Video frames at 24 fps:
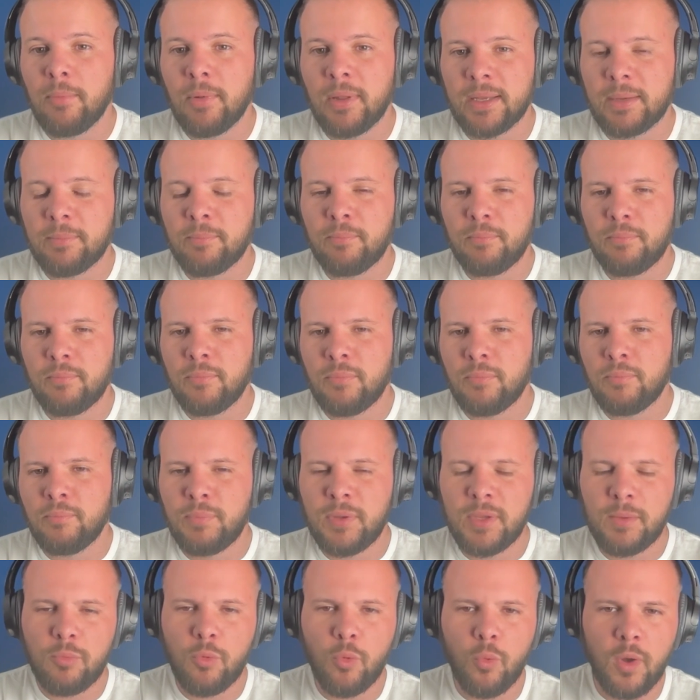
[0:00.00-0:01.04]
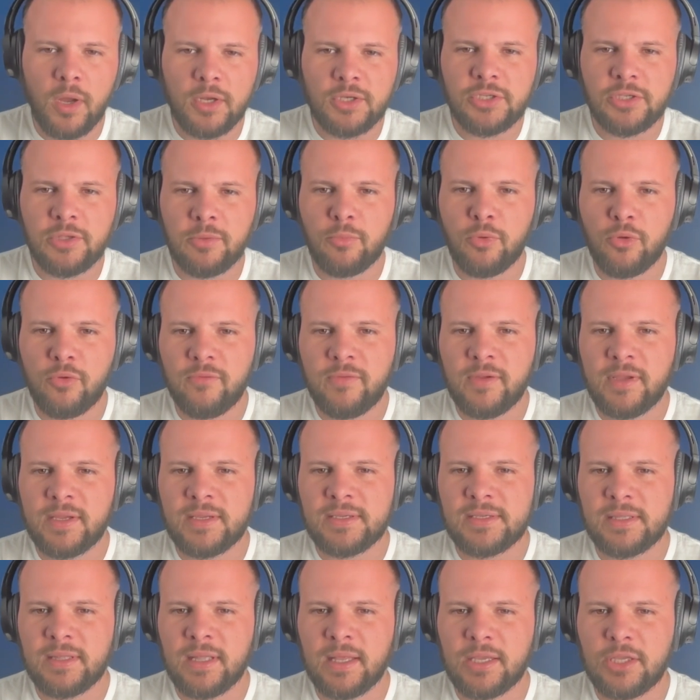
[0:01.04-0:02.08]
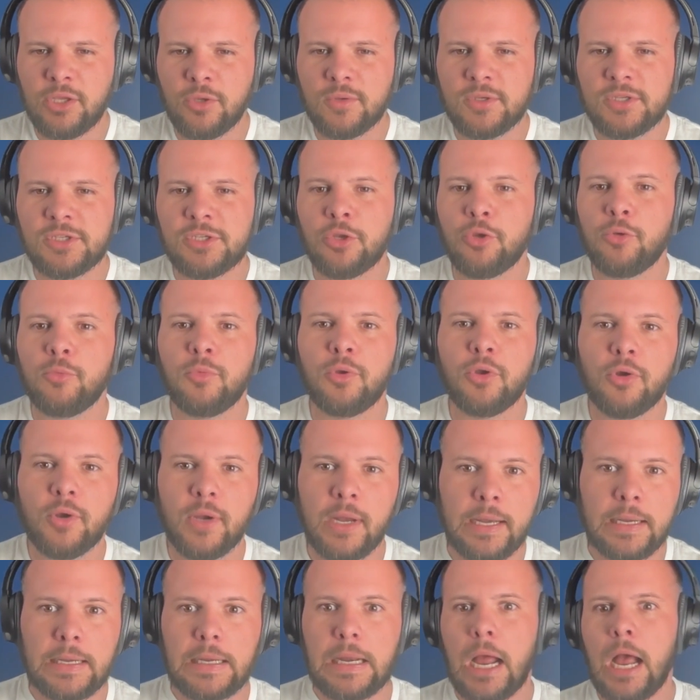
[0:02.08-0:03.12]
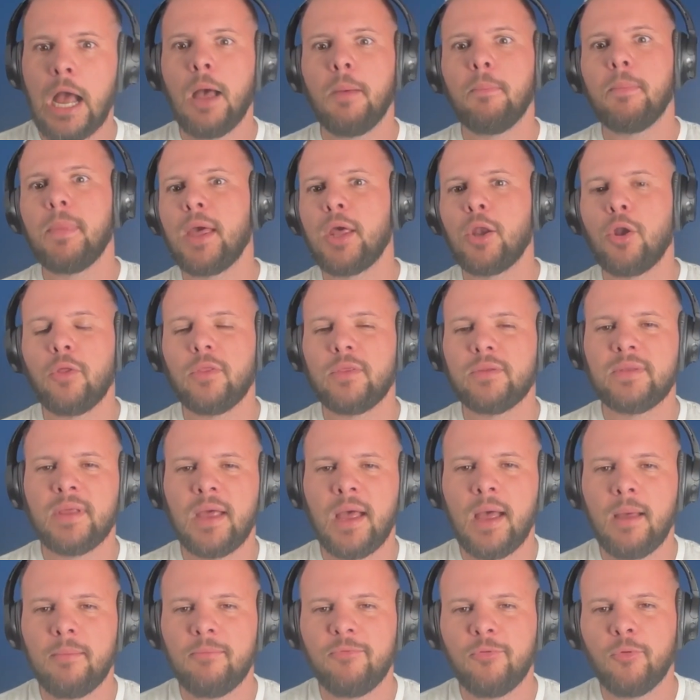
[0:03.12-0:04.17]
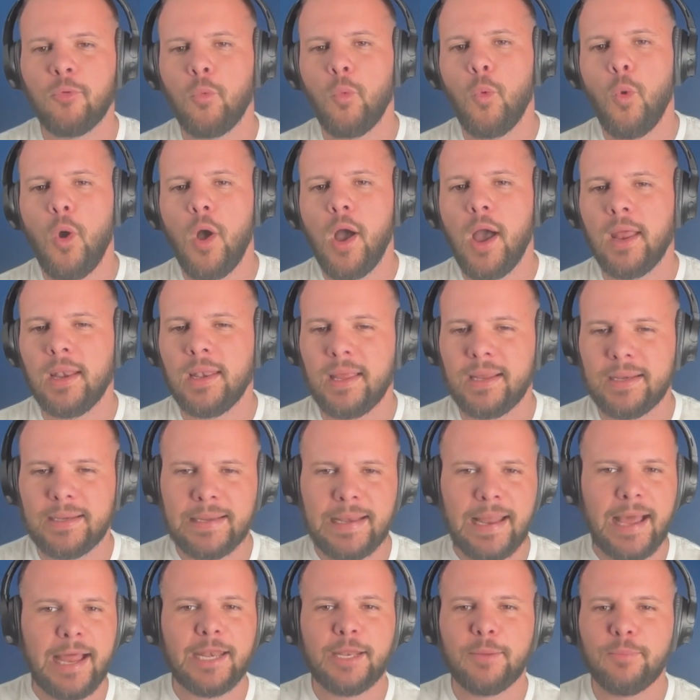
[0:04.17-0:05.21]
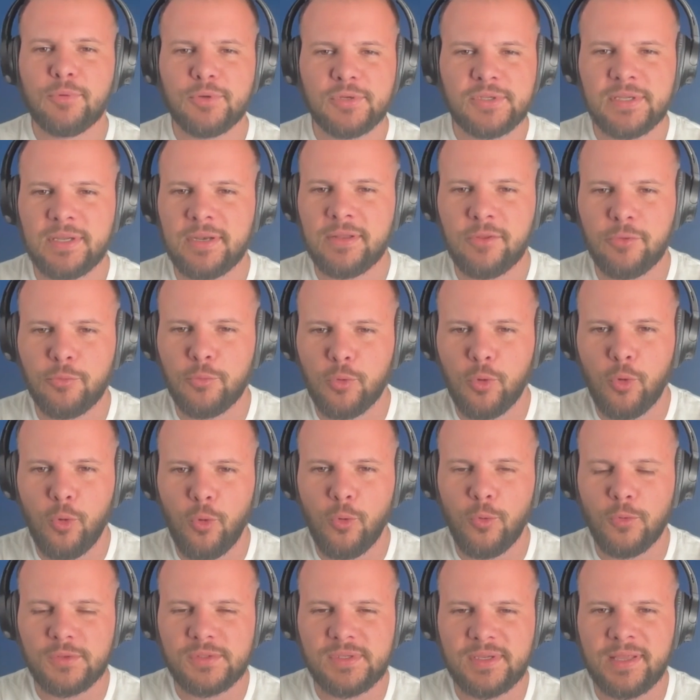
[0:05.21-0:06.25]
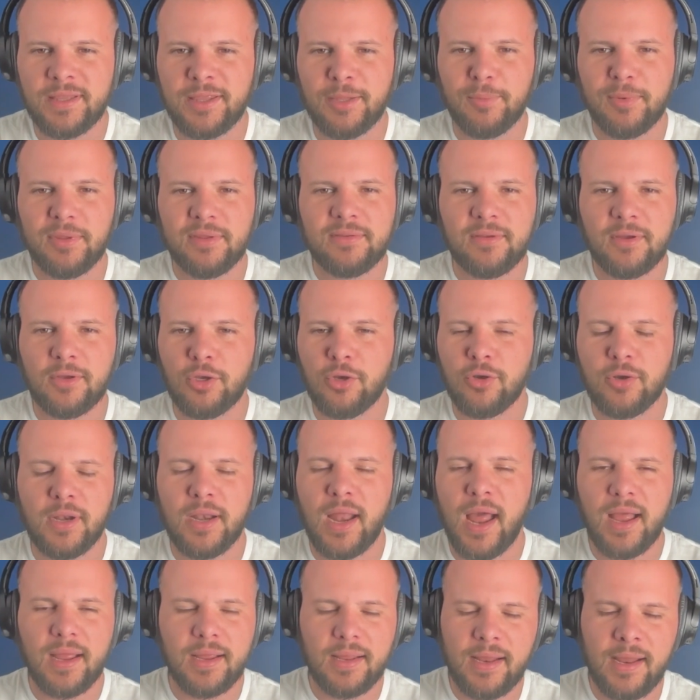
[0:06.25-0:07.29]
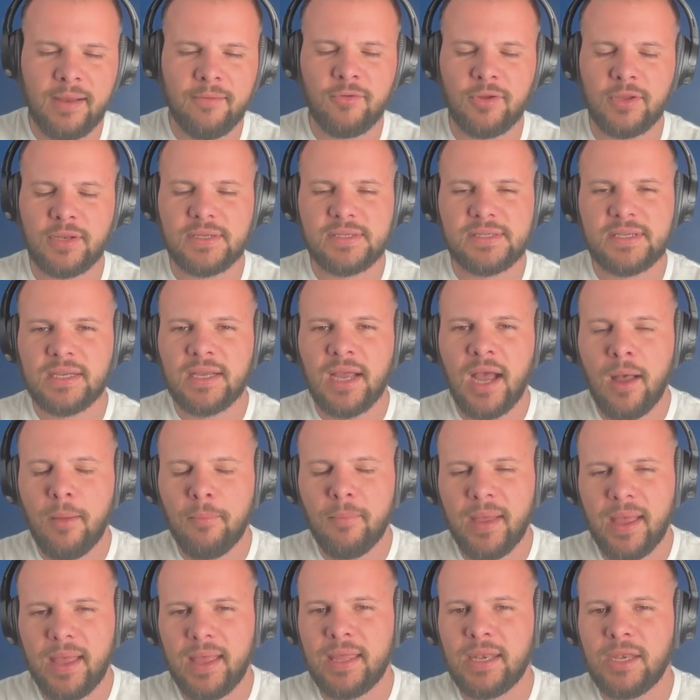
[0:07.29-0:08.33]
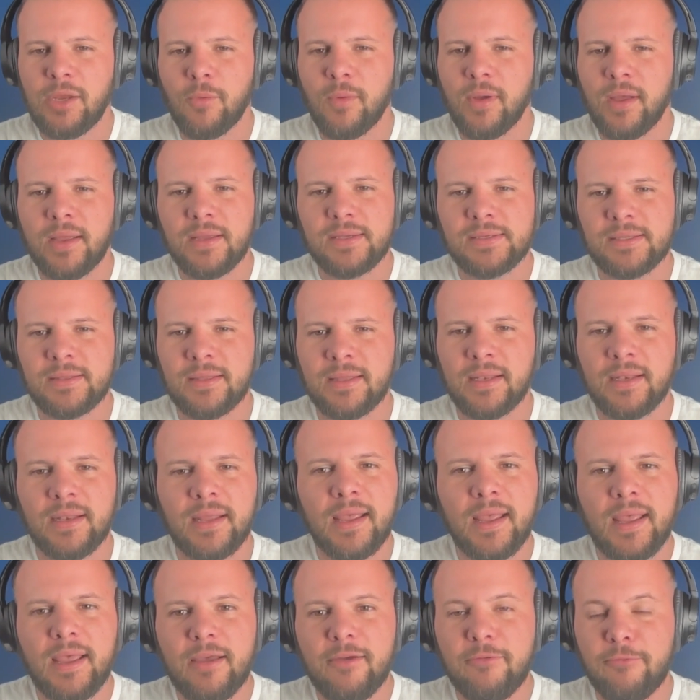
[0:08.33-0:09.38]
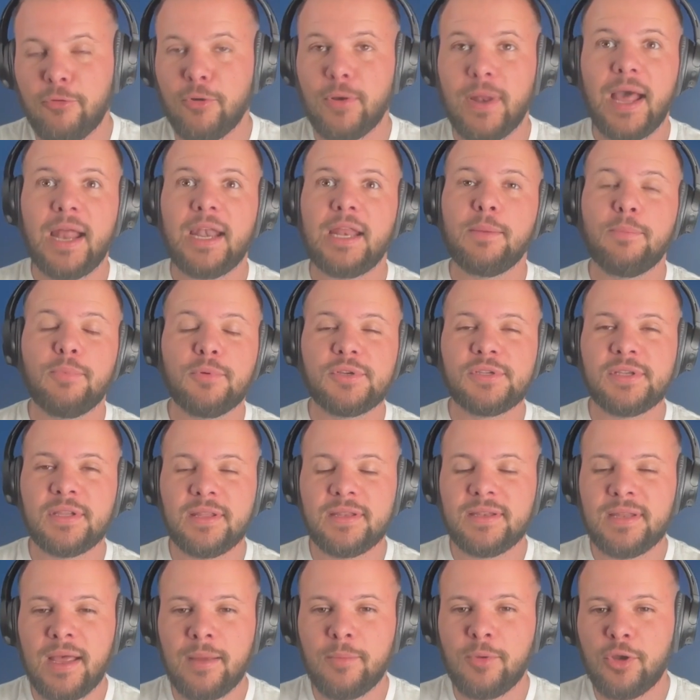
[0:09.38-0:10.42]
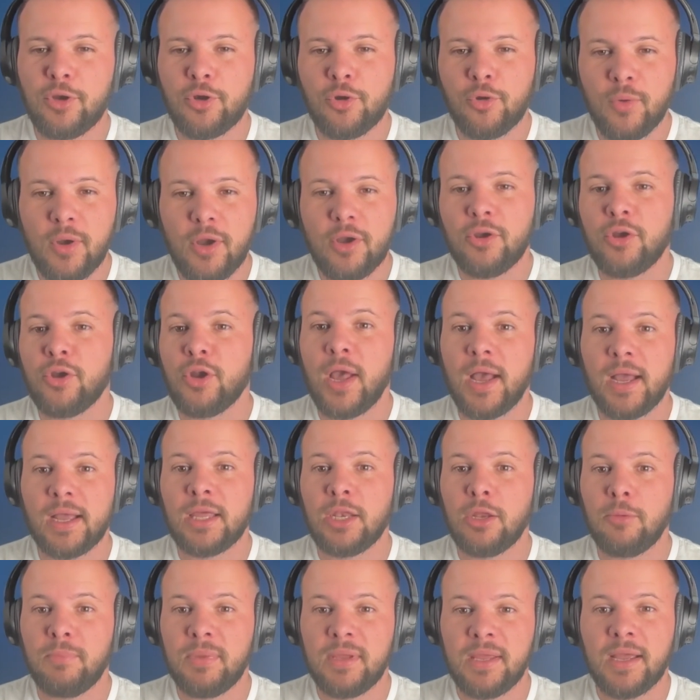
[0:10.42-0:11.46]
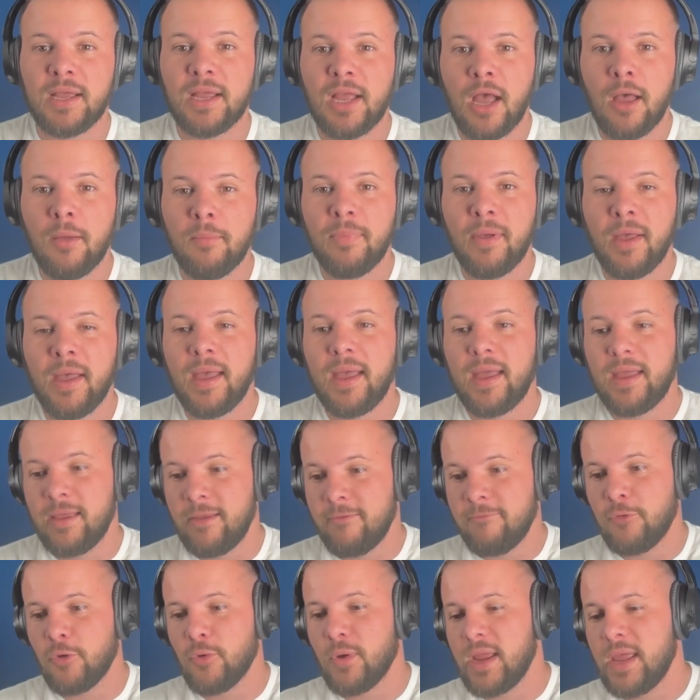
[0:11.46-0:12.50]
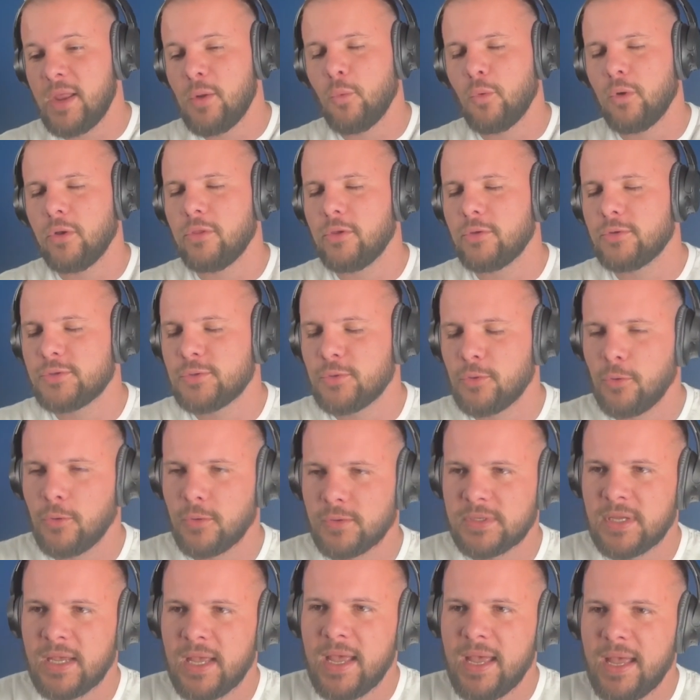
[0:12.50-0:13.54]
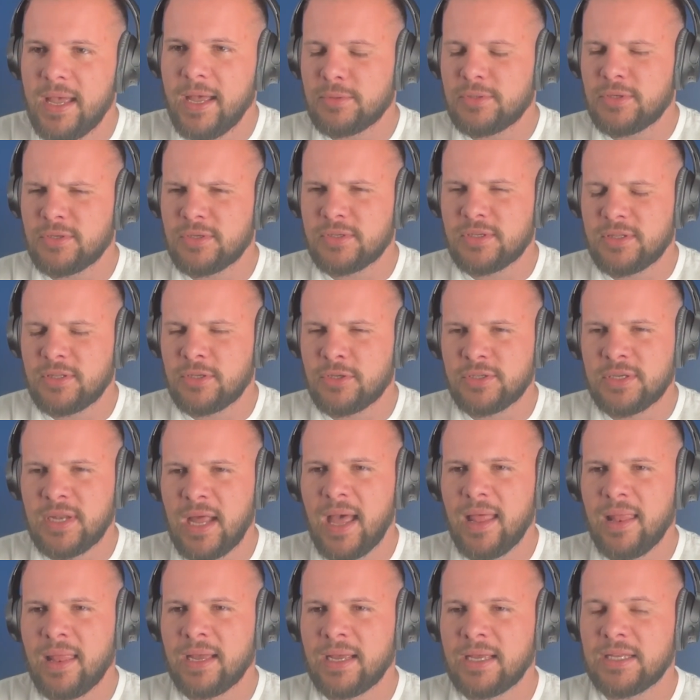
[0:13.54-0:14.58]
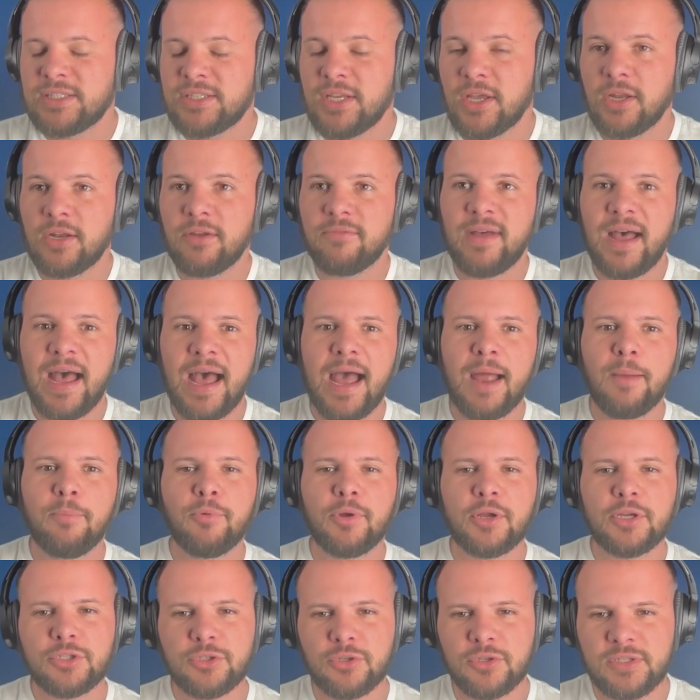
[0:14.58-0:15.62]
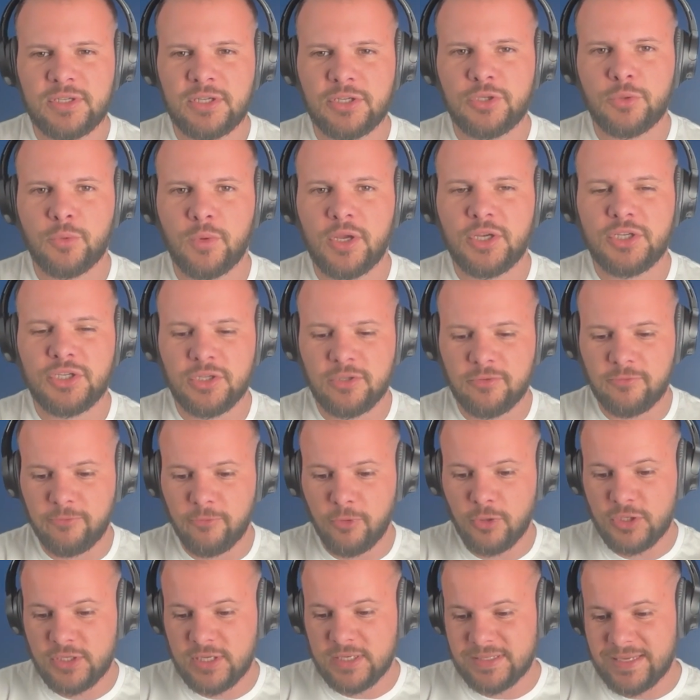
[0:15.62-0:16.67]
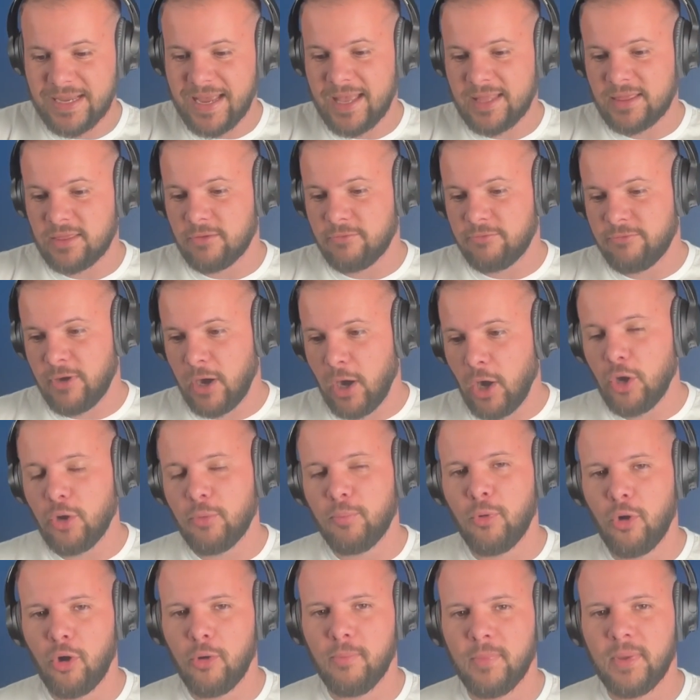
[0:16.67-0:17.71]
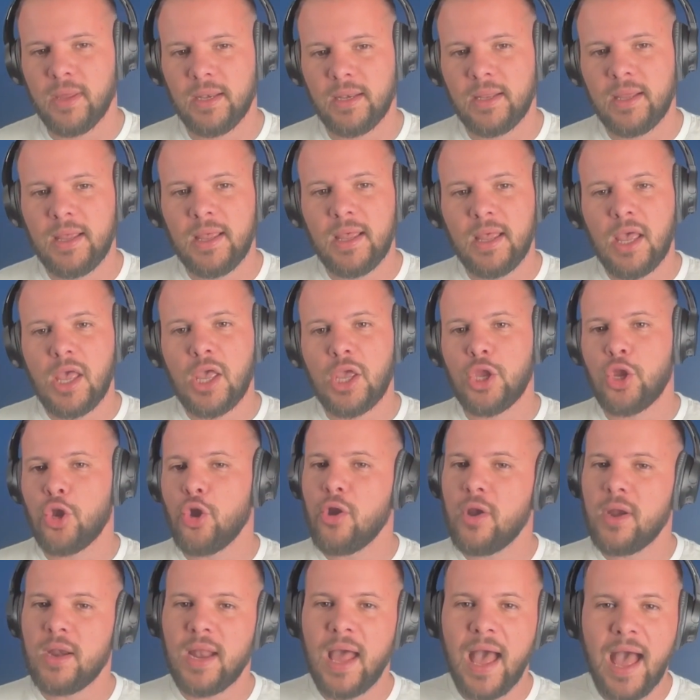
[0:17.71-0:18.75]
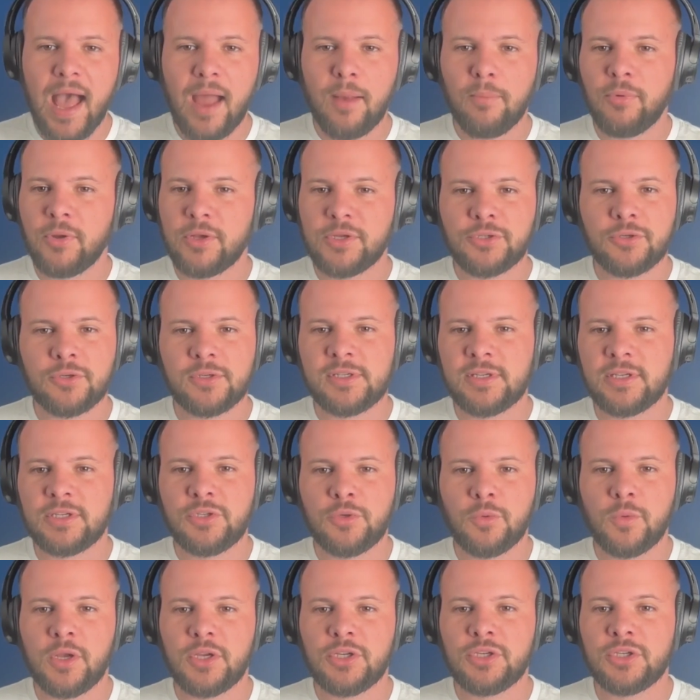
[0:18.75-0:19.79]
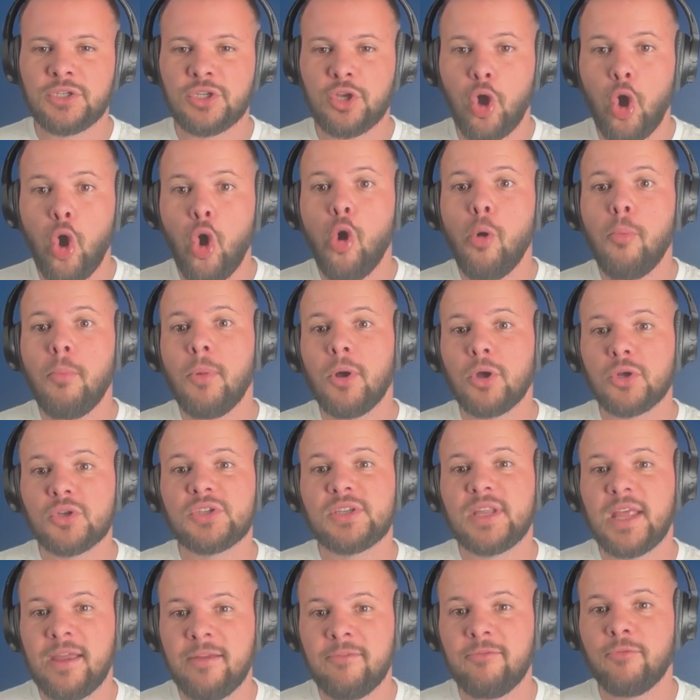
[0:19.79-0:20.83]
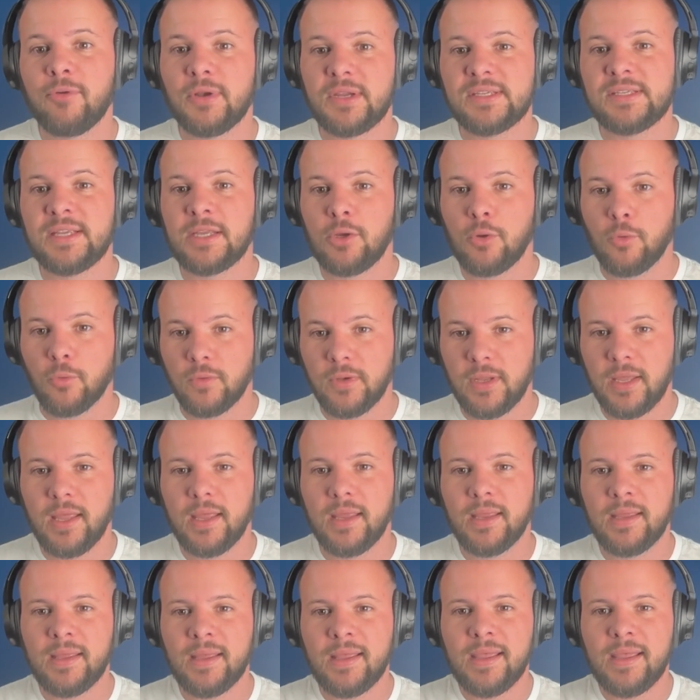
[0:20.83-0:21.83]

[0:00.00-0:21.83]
Like people watch the movies and like you assume you're in combat all the time. For one, like 90% of the roles in the military, you're not ever going to see combat anyways. And then for 90% of the time of your career, you're not going to be in combat if you're in one of those roles. So there's, there's not like a ton of high pressure situations versus at the fire department, you're in high pressure situations almost every single day.